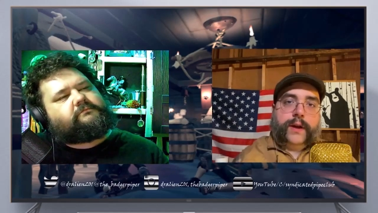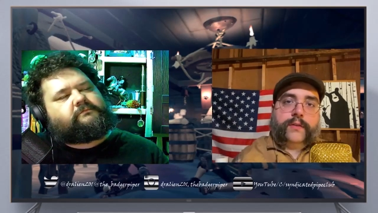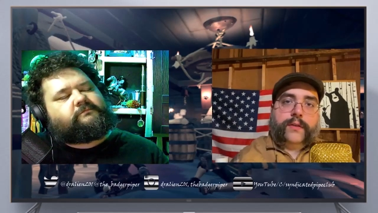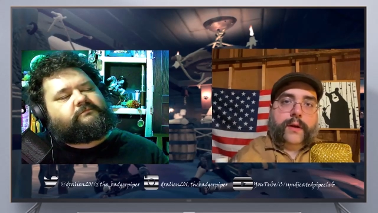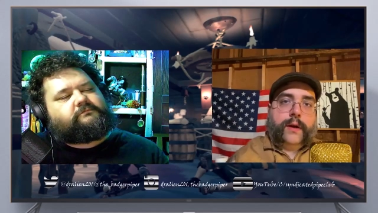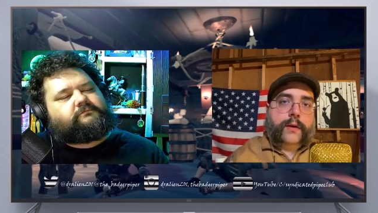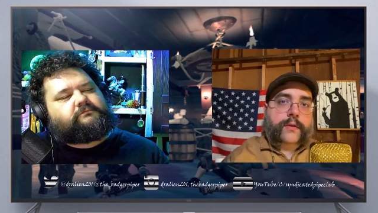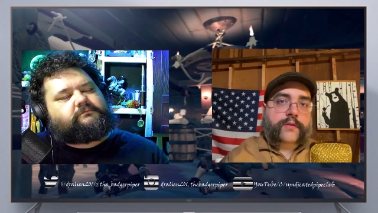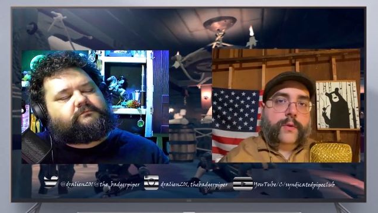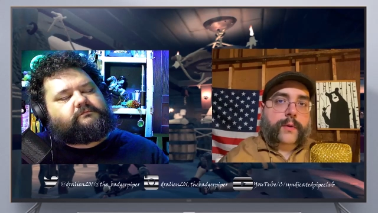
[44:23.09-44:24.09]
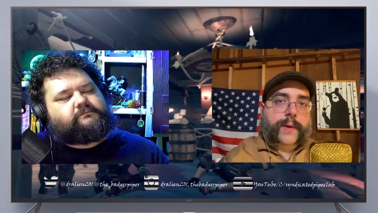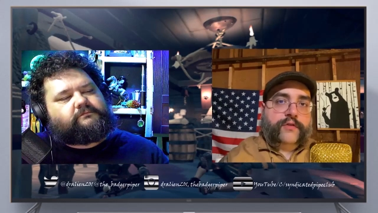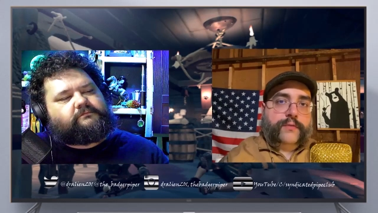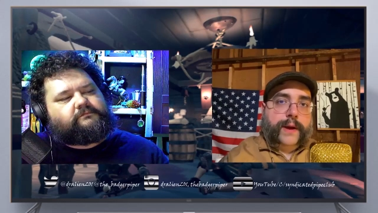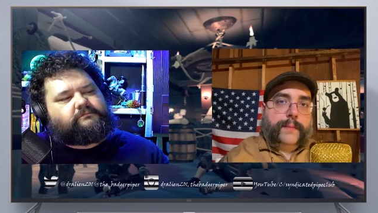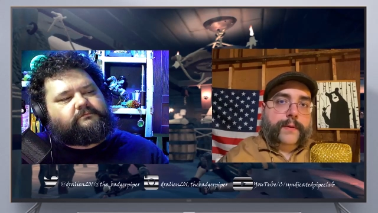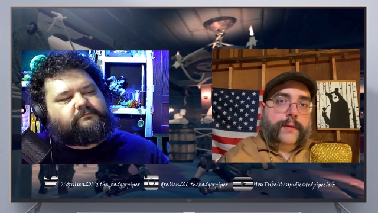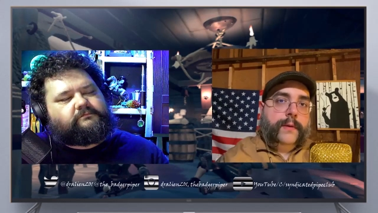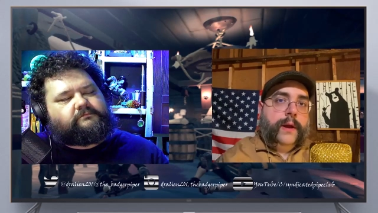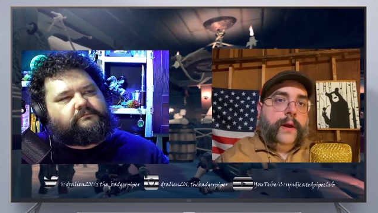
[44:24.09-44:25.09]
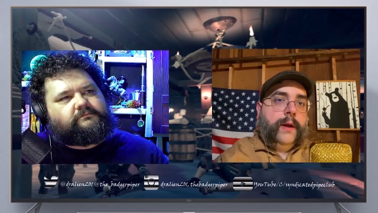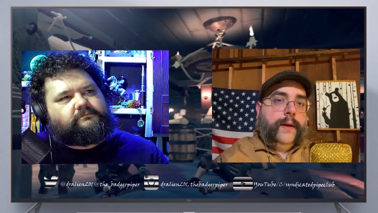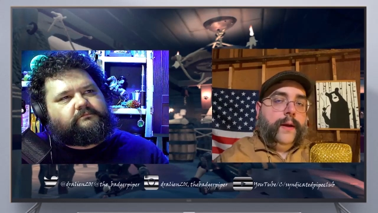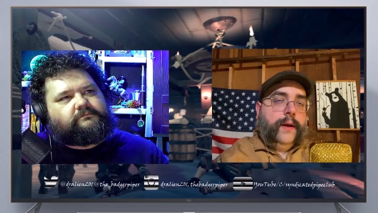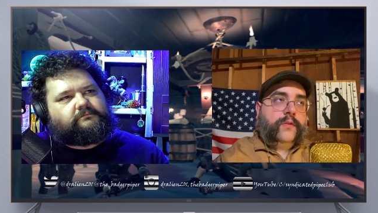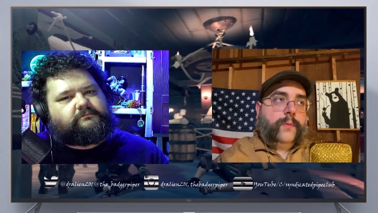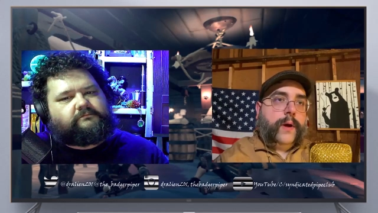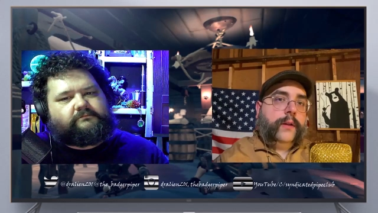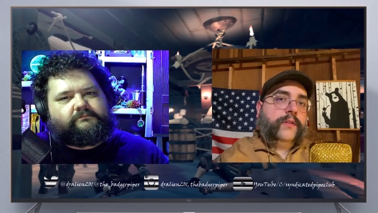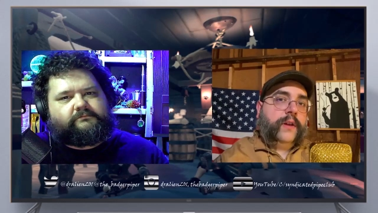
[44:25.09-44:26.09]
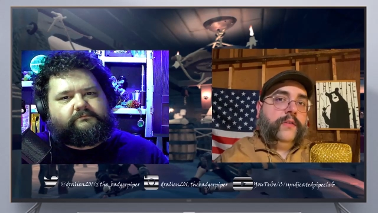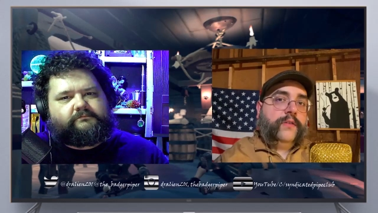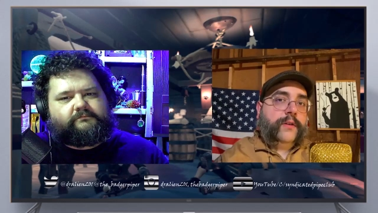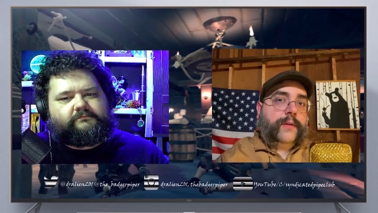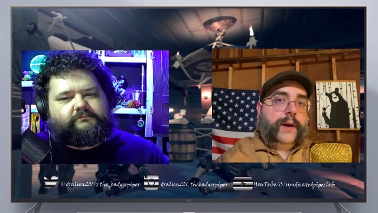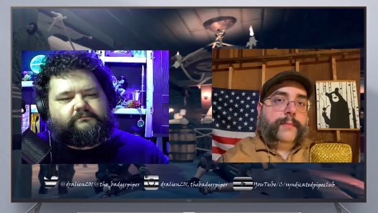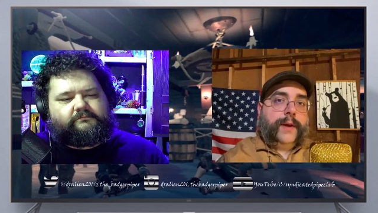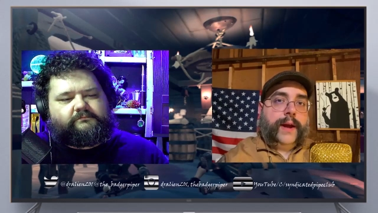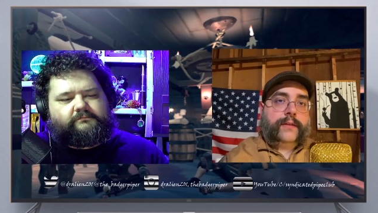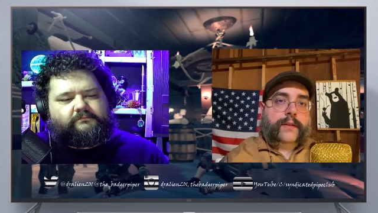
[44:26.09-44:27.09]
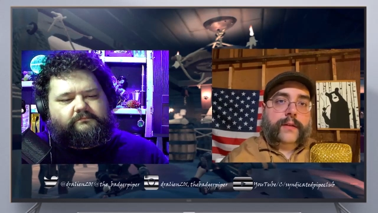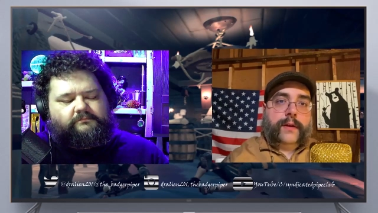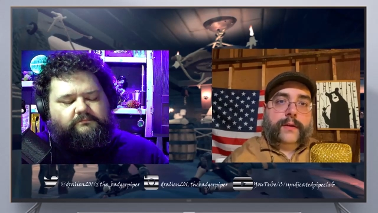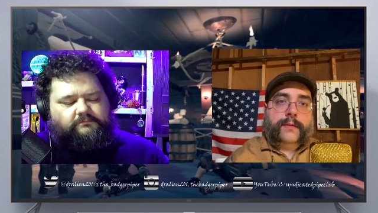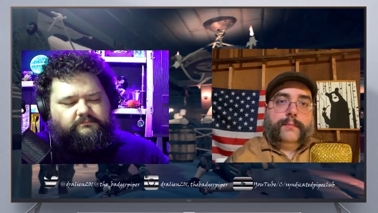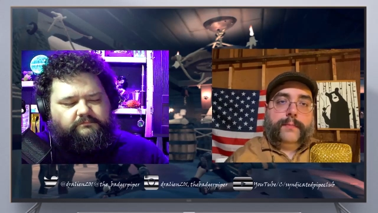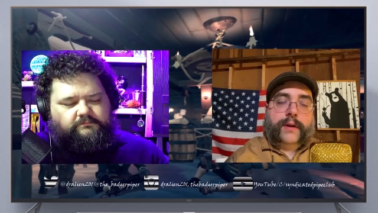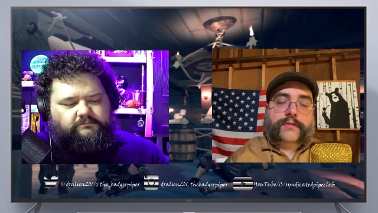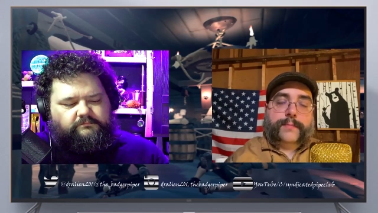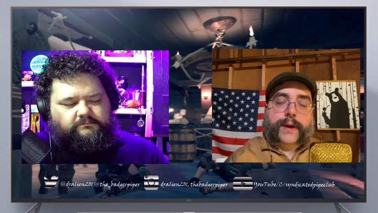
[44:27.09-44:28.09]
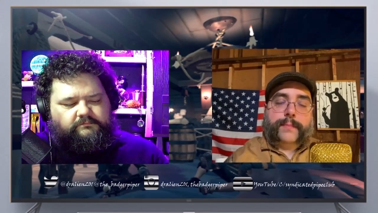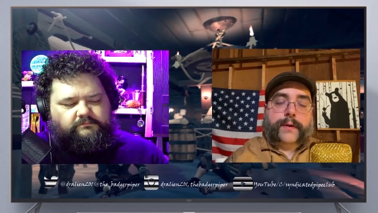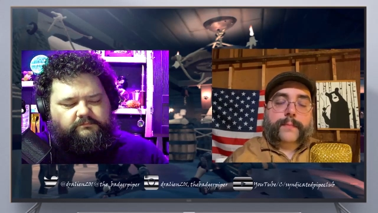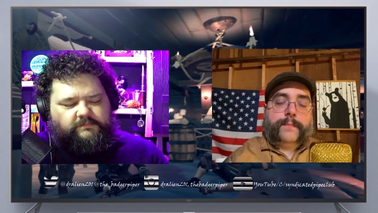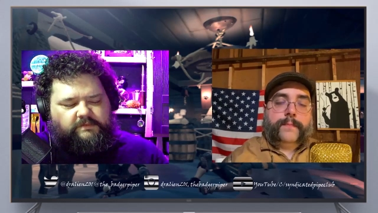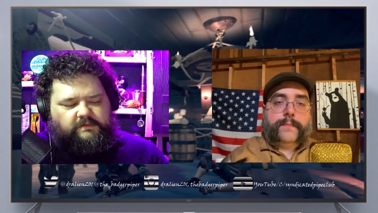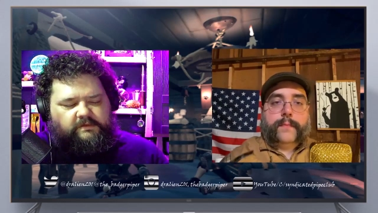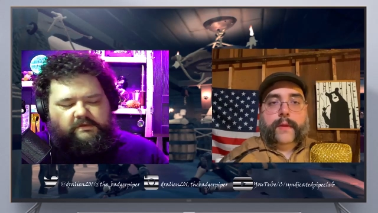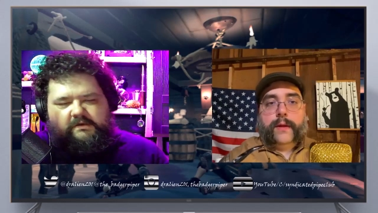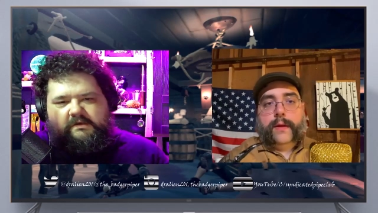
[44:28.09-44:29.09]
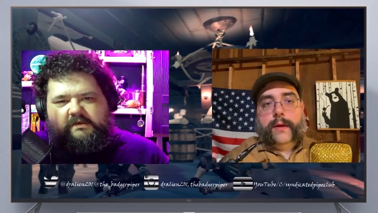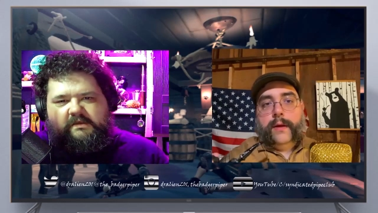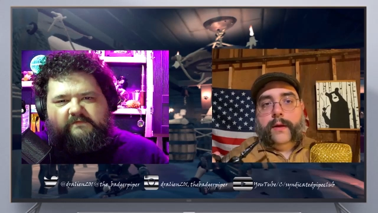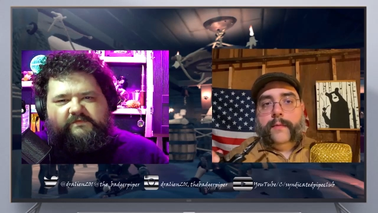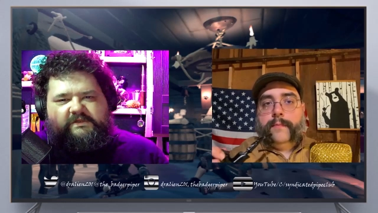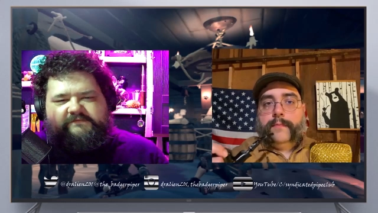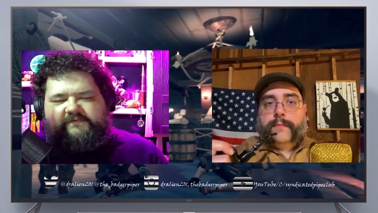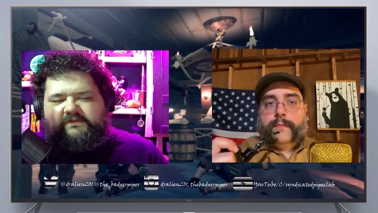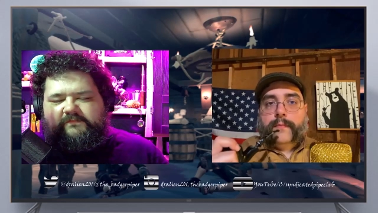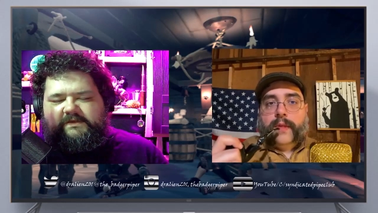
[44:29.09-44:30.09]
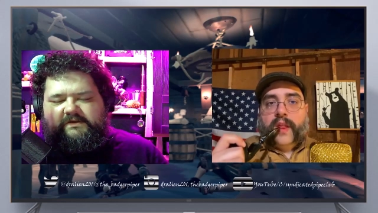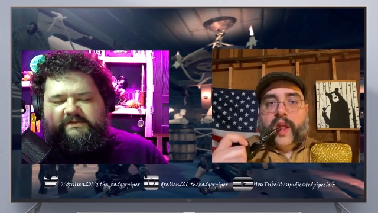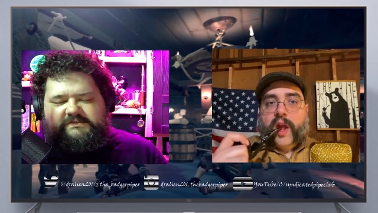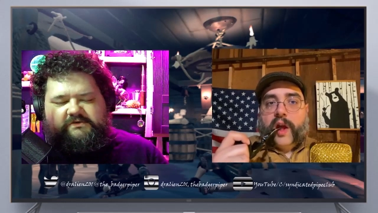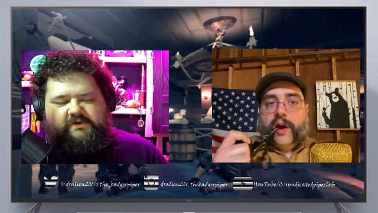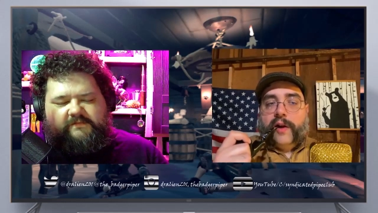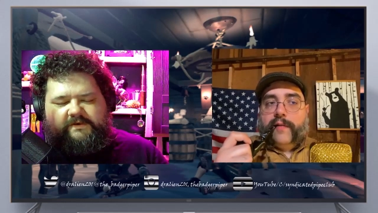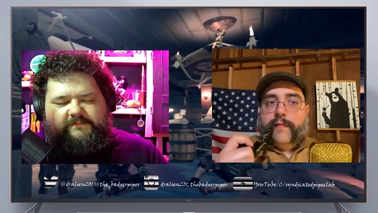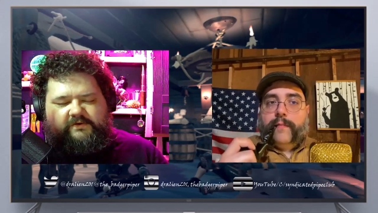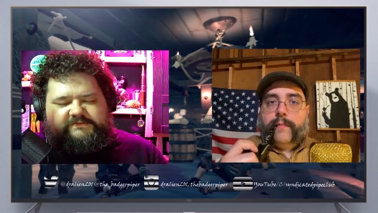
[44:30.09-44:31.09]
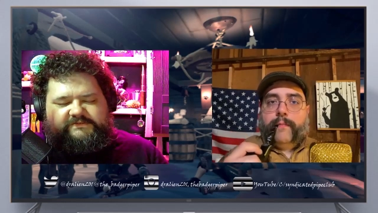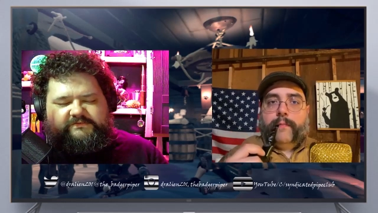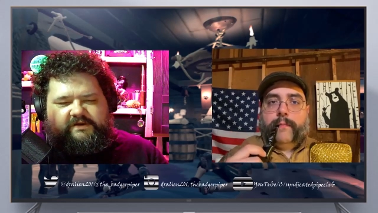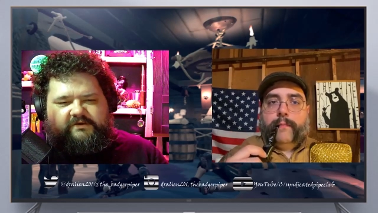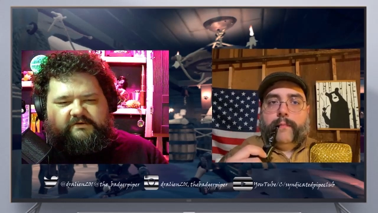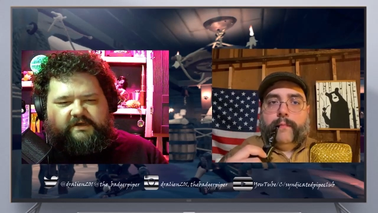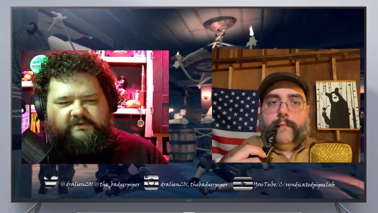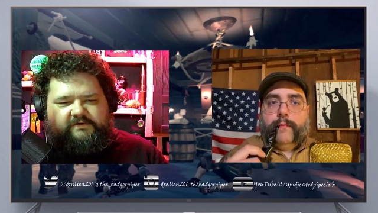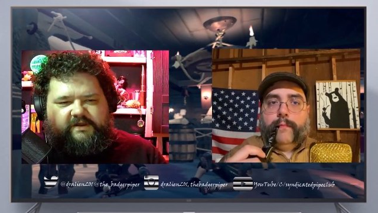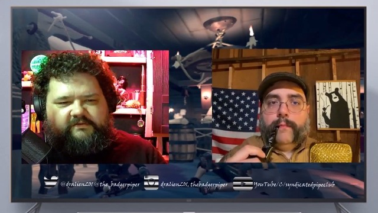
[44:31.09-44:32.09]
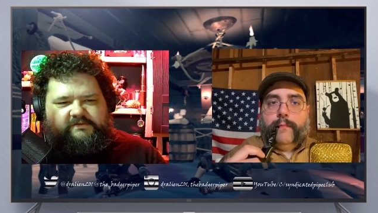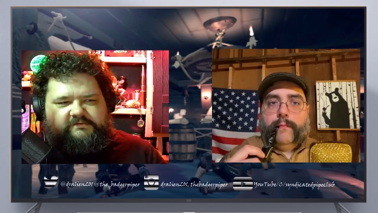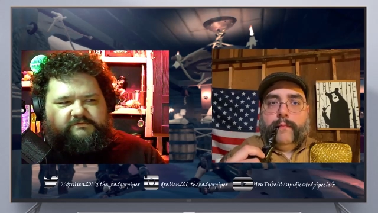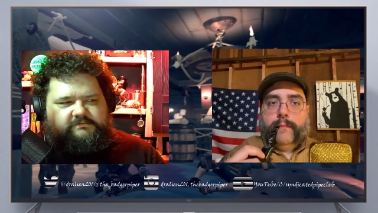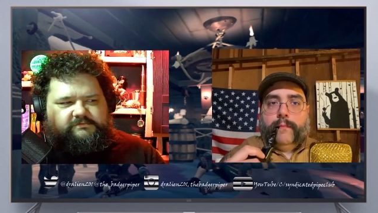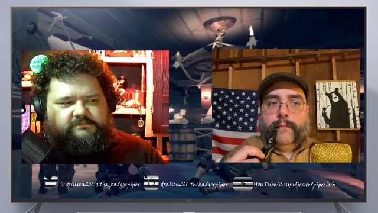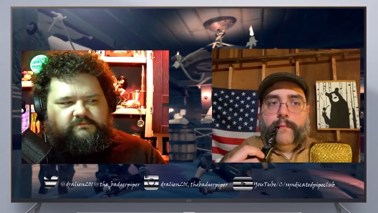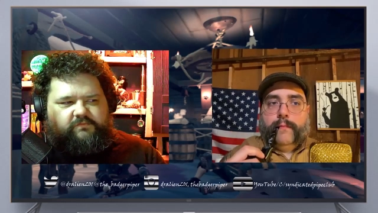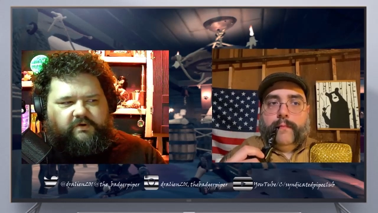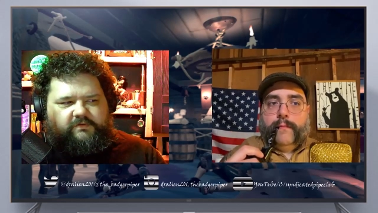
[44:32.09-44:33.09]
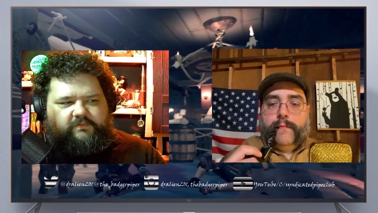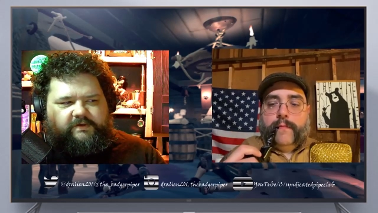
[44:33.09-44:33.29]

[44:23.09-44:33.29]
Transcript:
Speaker 1: the underscore Badger Piper, as well as Instagram at the Badger Piper.
Speaker 2: And if you'd like to follow me on Instagram, I'm also there, Dr. Alien 101.